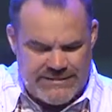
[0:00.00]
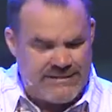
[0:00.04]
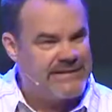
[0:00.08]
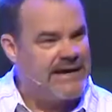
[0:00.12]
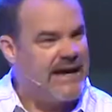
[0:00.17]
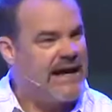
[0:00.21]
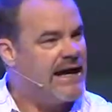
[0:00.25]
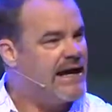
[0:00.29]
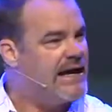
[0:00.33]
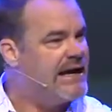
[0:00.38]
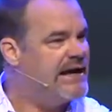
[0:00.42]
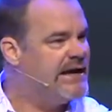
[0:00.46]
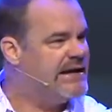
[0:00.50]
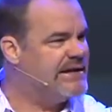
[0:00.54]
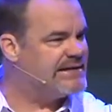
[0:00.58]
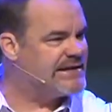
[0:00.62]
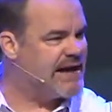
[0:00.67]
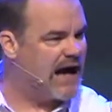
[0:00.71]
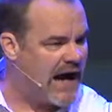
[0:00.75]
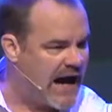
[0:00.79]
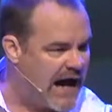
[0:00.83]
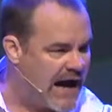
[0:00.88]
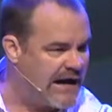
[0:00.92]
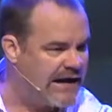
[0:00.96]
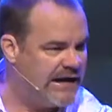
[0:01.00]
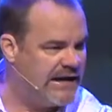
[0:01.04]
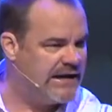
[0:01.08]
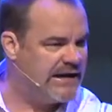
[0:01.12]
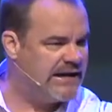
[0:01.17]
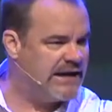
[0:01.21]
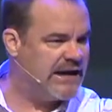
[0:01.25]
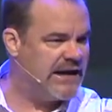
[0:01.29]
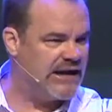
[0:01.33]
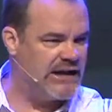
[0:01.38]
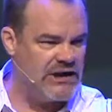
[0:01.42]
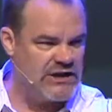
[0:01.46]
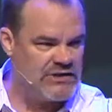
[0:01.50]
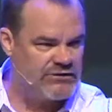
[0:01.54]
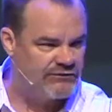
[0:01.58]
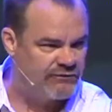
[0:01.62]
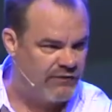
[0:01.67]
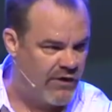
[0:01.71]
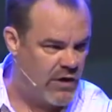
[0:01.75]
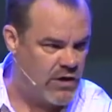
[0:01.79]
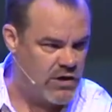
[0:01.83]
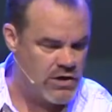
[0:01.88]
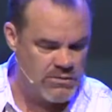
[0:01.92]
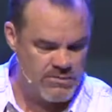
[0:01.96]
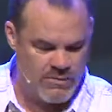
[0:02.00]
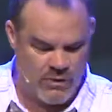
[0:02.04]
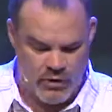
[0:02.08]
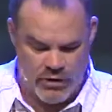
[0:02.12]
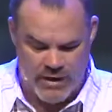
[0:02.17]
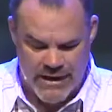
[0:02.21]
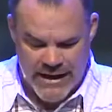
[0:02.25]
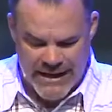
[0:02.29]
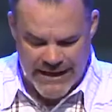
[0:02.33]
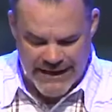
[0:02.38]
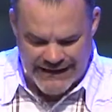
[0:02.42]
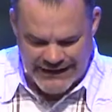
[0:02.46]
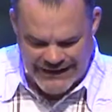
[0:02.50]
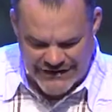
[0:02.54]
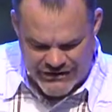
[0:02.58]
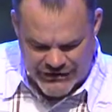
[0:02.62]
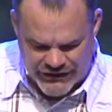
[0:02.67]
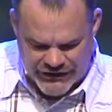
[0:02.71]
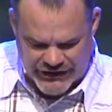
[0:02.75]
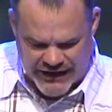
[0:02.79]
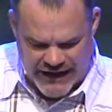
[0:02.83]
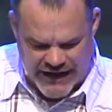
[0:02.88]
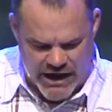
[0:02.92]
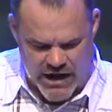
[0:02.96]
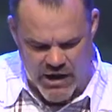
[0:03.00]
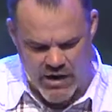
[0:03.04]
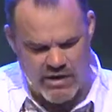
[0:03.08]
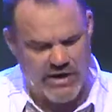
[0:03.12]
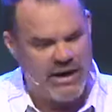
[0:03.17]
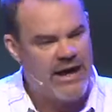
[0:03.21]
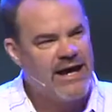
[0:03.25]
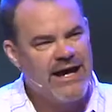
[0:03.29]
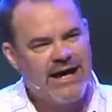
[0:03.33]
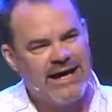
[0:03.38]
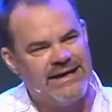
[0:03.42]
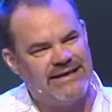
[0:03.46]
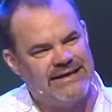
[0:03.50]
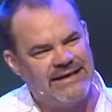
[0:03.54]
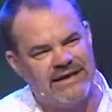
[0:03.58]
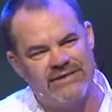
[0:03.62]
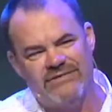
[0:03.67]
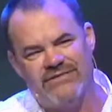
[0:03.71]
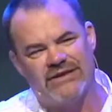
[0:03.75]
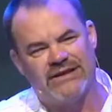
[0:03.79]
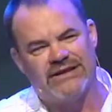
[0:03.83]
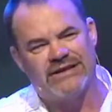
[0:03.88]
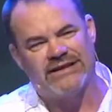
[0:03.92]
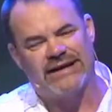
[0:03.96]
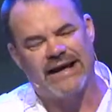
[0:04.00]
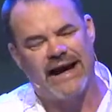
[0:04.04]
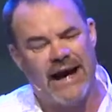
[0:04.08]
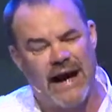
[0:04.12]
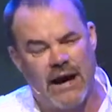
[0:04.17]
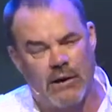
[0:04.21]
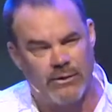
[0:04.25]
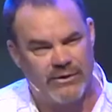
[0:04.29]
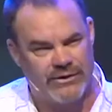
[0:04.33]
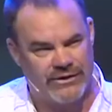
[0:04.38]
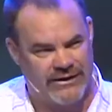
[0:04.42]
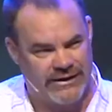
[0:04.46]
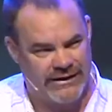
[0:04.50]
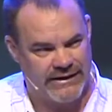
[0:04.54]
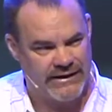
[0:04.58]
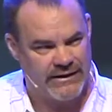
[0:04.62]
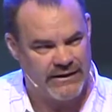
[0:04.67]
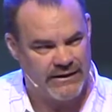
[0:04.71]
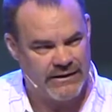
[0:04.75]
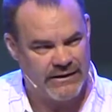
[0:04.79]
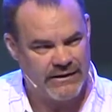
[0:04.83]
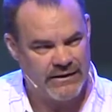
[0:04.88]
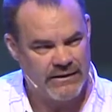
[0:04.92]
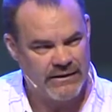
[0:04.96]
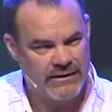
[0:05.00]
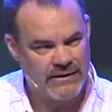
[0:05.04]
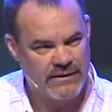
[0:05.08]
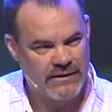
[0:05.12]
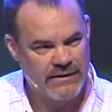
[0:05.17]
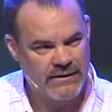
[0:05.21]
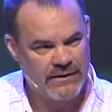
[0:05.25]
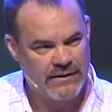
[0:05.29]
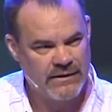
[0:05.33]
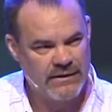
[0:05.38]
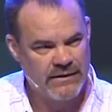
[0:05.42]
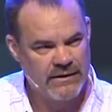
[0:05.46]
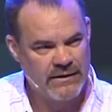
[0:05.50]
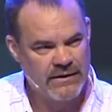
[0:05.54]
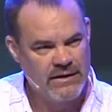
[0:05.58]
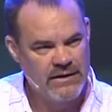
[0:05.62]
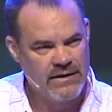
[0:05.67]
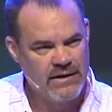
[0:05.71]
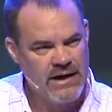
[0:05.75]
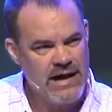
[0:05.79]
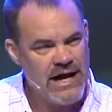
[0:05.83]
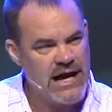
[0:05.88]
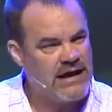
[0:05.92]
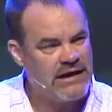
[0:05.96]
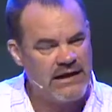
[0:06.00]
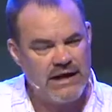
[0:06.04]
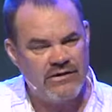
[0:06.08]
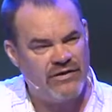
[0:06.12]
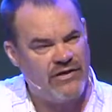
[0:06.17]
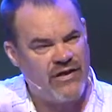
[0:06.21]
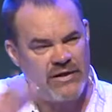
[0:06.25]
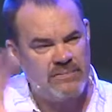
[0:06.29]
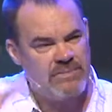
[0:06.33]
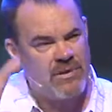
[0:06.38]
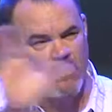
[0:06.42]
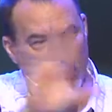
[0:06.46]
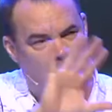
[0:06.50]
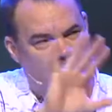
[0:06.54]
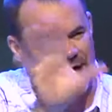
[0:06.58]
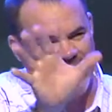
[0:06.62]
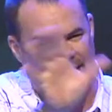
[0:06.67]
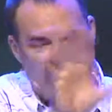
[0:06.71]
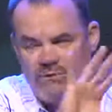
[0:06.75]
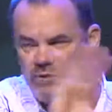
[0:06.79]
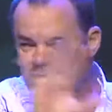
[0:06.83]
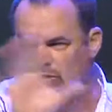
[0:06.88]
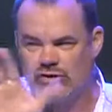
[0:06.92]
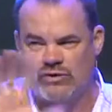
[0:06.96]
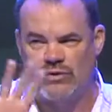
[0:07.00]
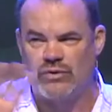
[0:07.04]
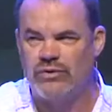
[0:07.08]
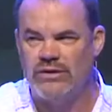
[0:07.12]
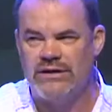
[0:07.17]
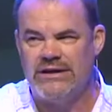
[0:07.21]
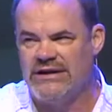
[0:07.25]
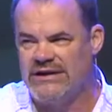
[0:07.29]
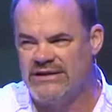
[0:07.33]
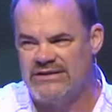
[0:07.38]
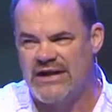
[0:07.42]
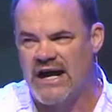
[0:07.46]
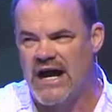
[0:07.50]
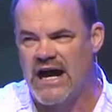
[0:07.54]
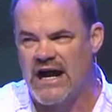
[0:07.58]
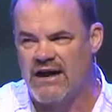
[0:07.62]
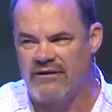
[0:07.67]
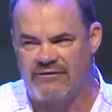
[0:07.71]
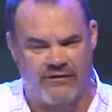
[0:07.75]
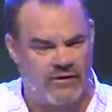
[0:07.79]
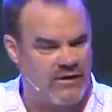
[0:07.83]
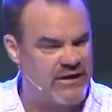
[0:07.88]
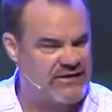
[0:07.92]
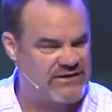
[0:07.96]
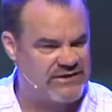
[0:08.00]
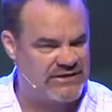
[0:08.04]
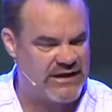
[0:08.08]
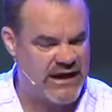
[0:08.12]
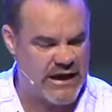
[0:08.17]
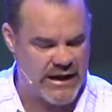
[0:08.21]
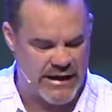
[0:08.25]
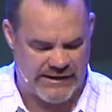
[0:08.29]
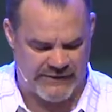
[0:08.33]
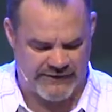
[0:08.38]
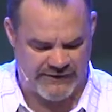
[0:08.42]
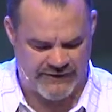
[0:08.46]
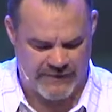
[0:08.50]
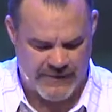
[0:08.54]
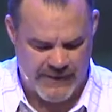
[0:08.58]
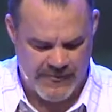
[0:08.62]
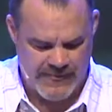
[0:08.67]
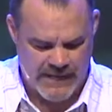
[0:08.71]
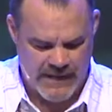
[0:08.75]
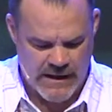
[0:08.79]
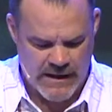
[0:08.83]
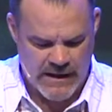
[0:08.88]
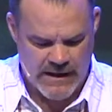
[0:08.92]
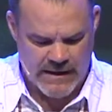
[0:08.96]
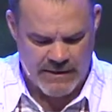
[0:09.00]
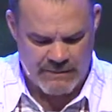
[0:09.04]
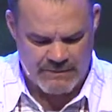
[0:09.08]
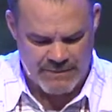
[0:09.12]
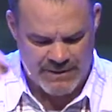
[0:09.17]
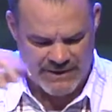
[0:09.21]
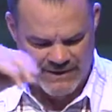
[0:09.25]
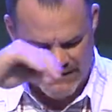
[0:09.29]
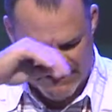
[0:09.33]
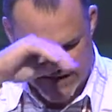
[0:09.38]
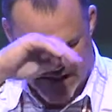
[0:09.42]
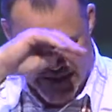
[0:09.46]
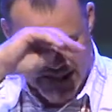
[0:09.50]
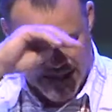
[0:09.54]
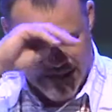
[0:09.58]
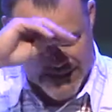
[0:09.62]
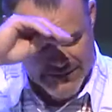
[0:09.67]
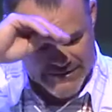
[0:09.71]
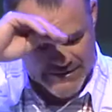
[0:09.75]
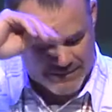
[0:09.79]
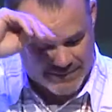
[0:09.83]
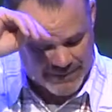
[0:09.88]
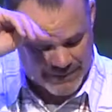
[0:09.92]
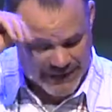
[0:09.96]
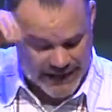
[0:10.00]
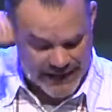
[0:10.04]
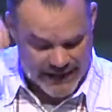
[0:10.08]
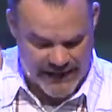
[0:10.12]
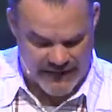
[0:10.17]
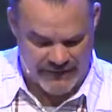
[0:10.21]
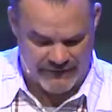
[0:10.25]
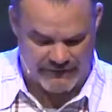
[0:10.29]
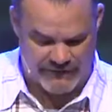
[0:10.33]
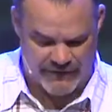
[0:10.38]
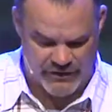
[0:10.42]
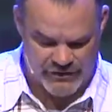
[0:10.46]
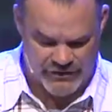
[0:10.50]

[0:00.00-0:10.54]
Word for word: Today, he's hiding and he's vulnerable, he's scared, he's even cowardly. Anything but what he would truly desire for his life, but God has a plan.